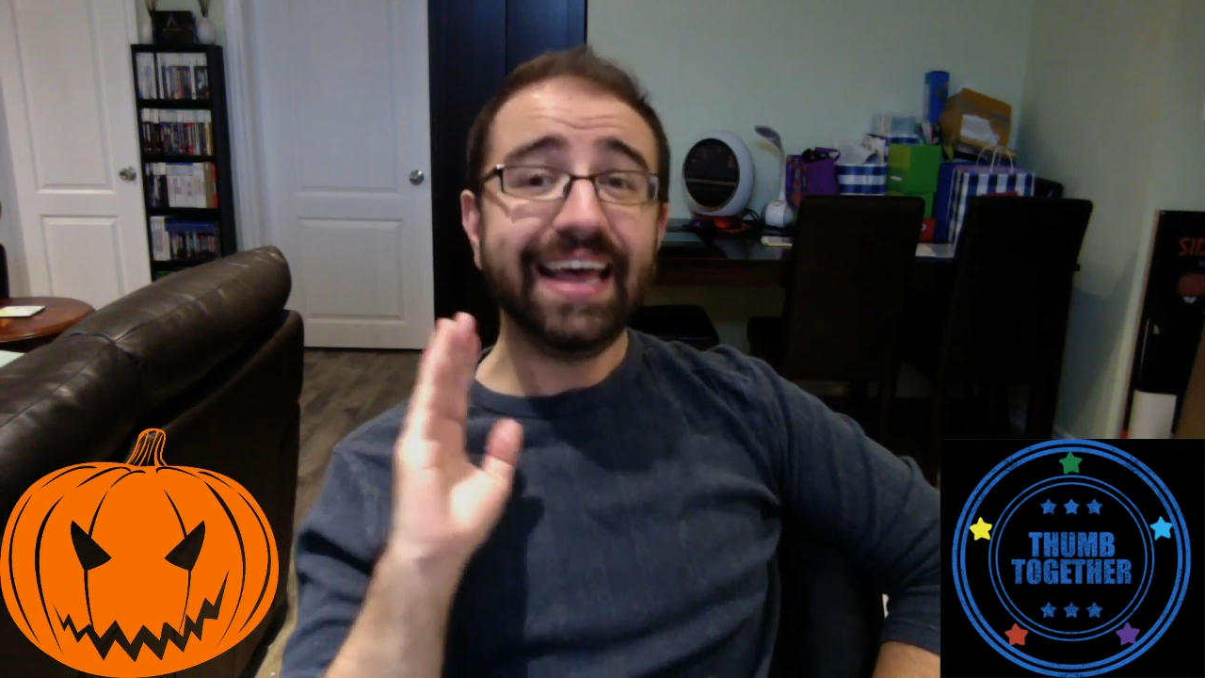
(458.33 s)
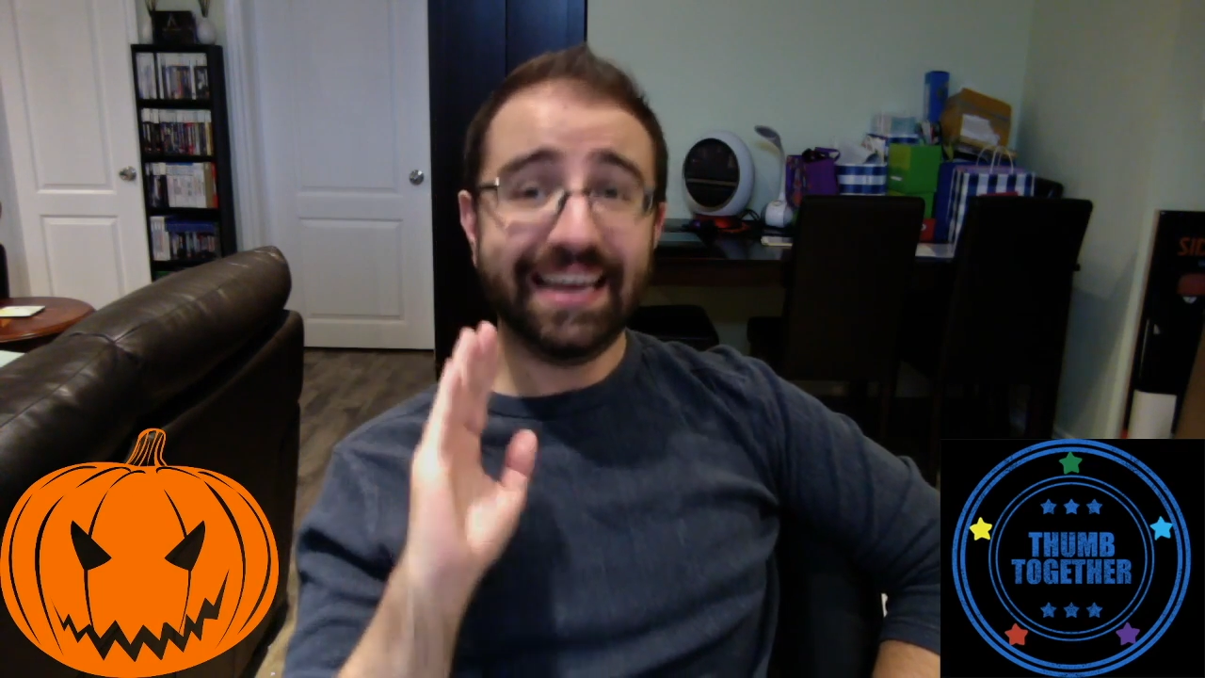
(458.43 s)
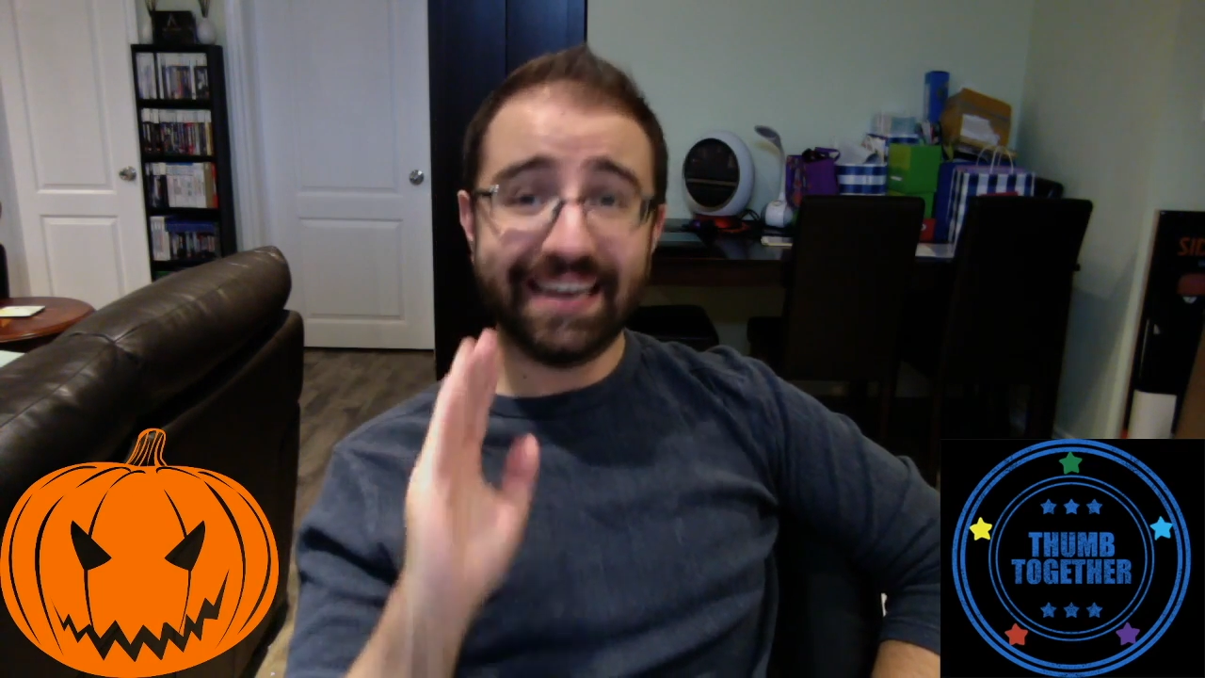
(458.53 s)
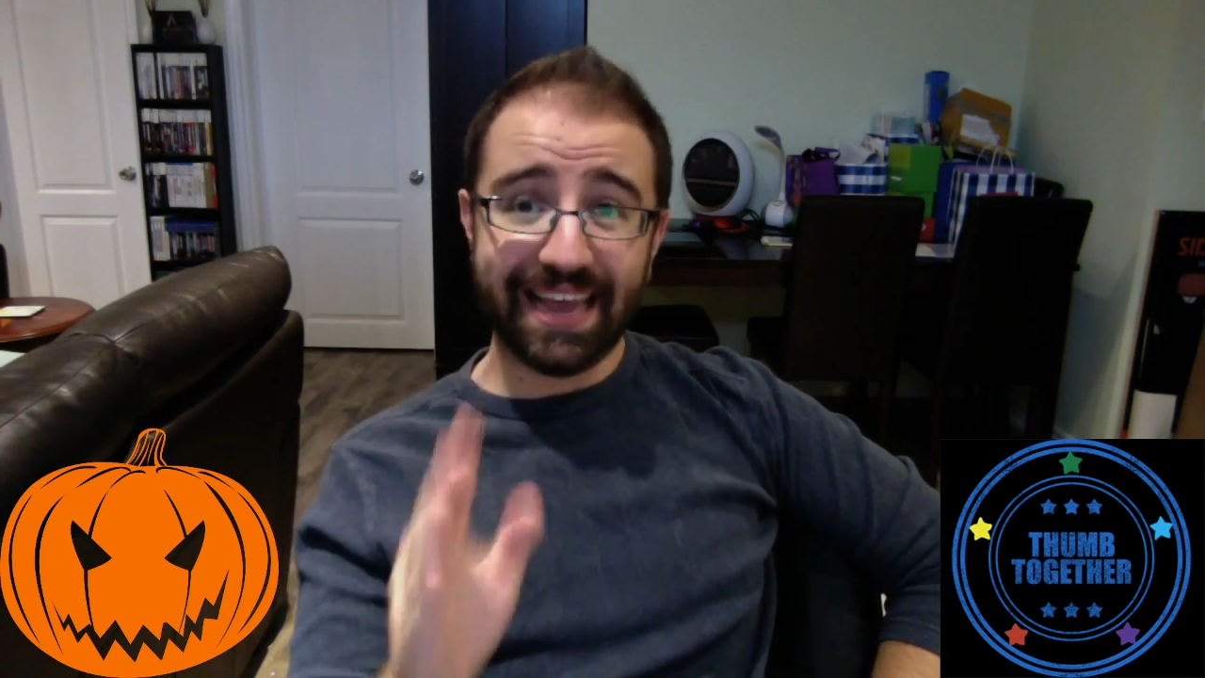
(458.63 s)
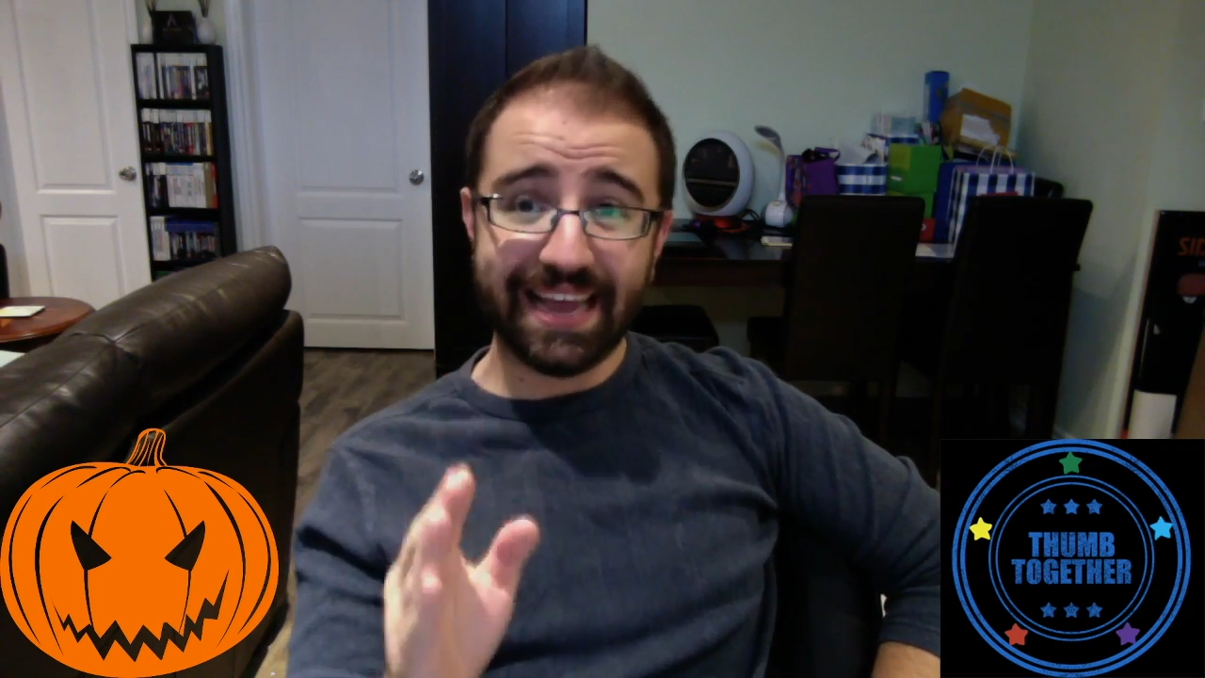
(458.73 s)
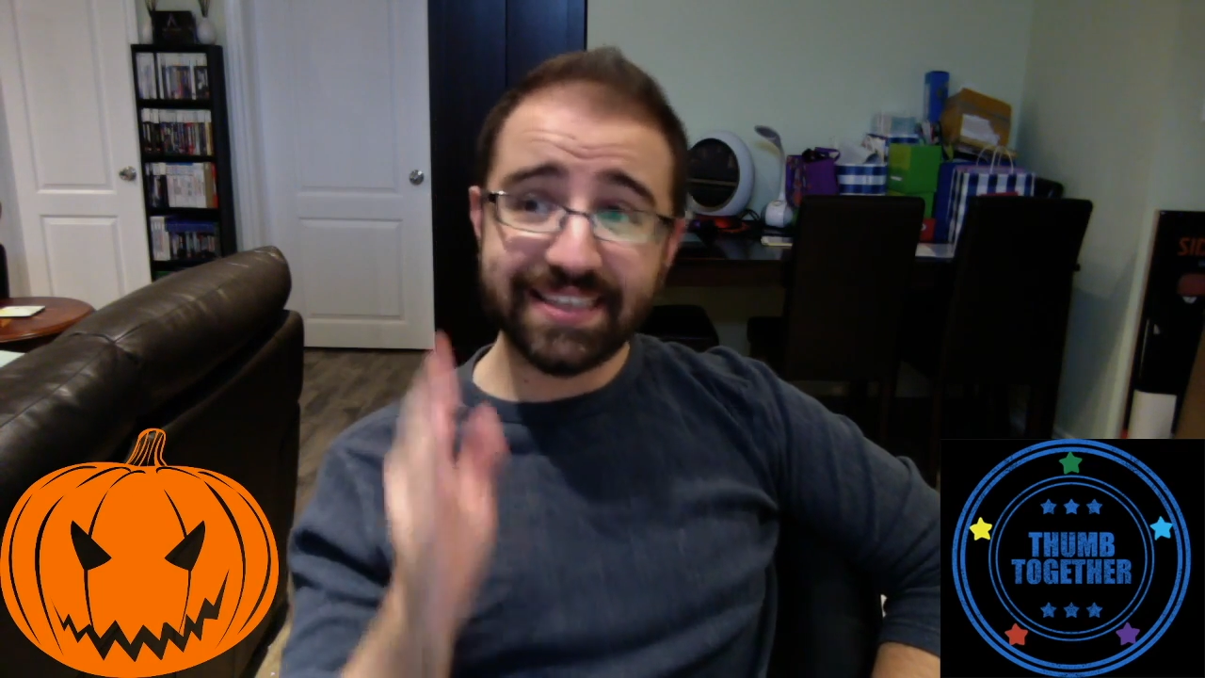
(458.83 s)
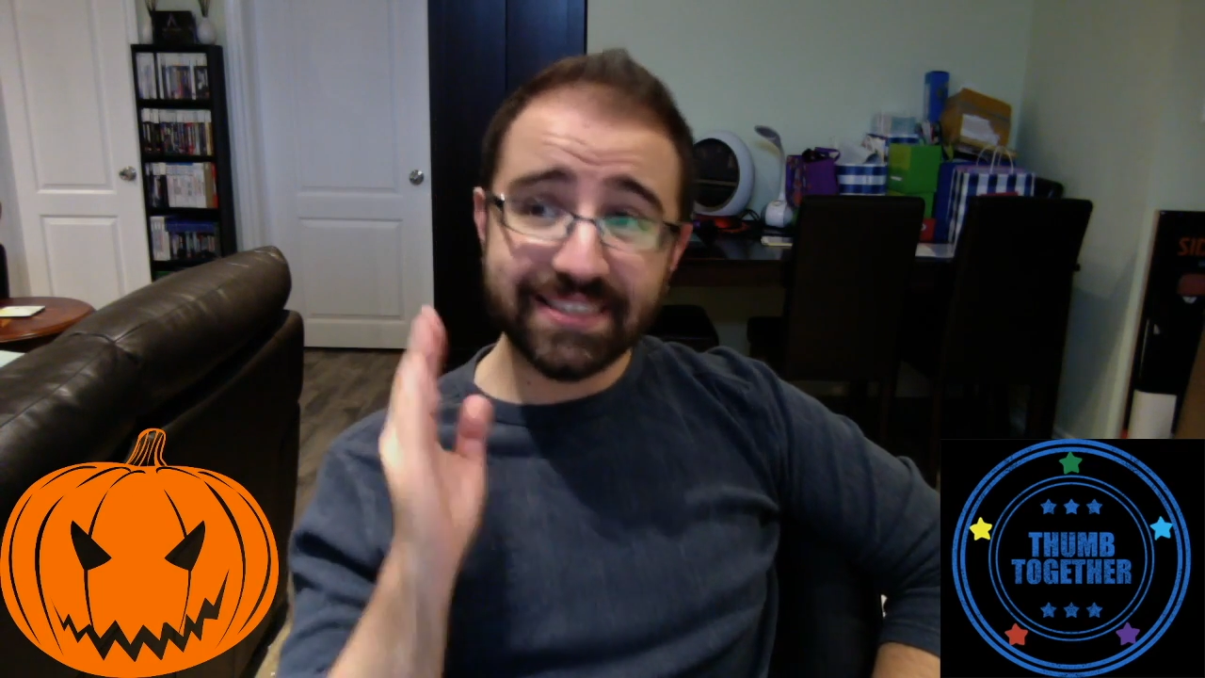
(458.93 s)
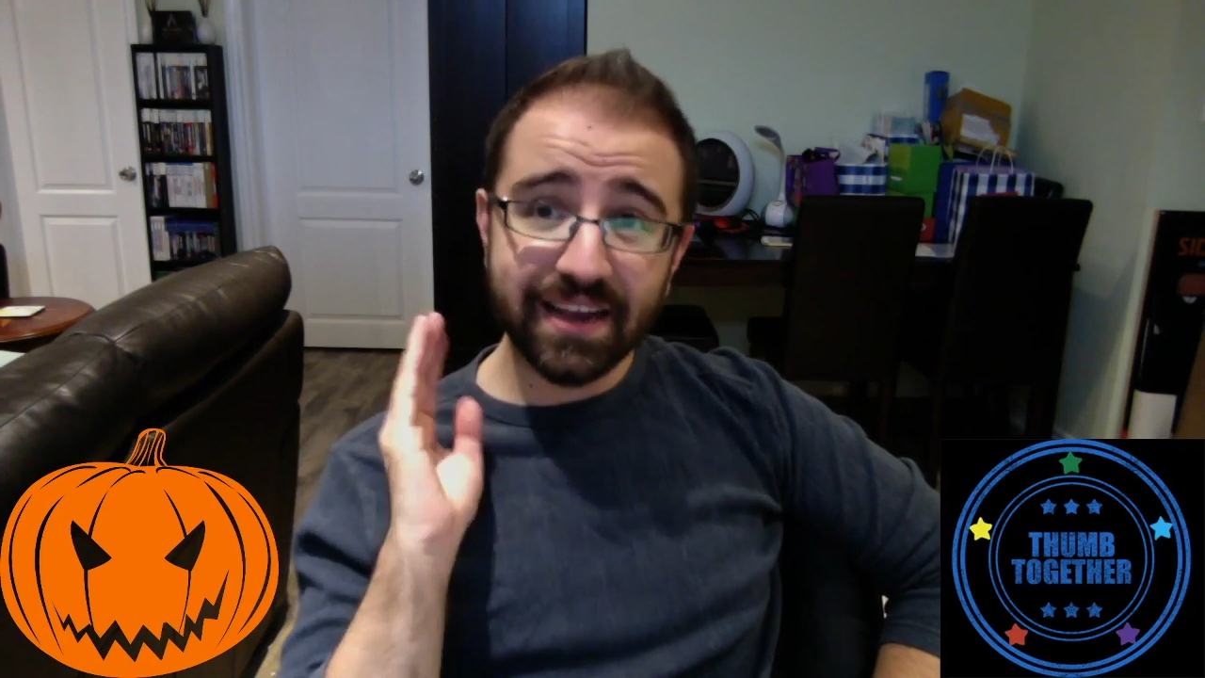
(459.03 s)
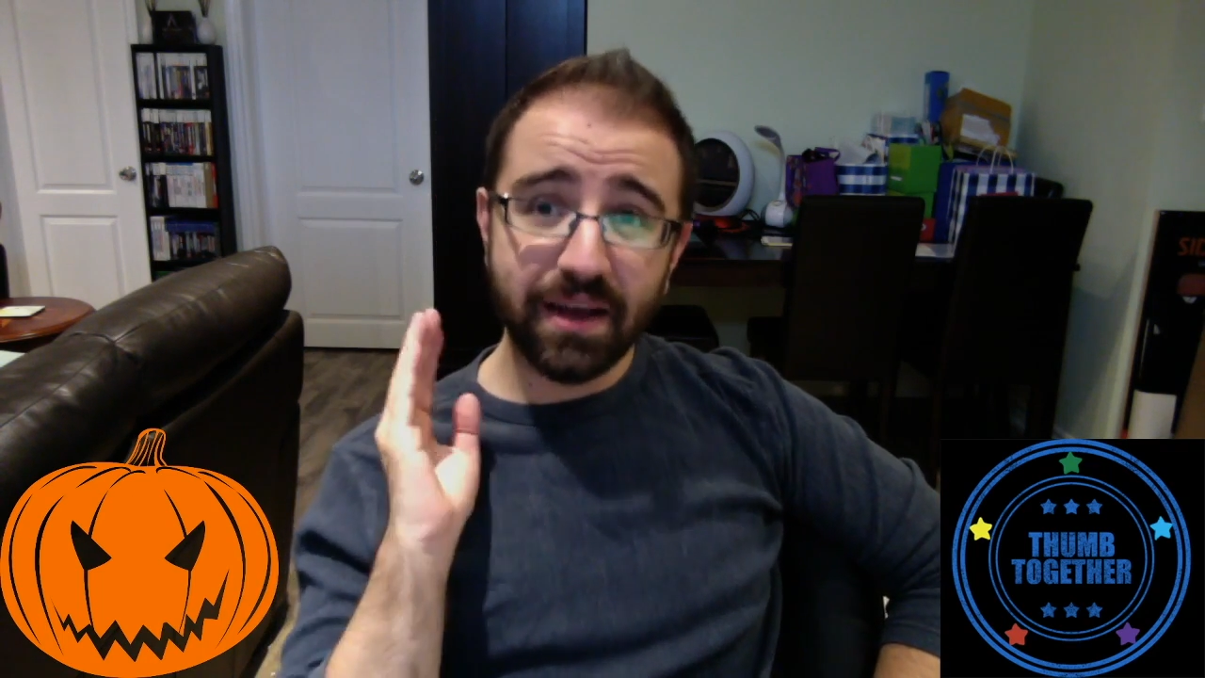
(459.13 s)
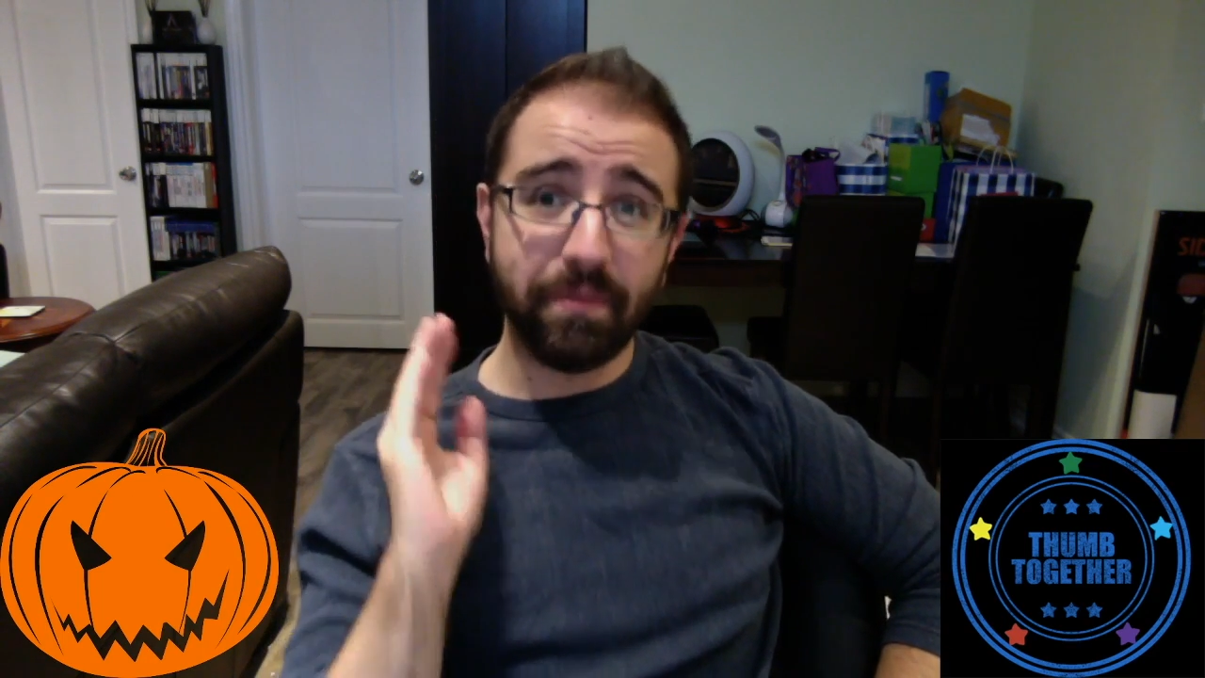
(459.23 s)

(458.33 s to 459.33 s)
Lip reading: it is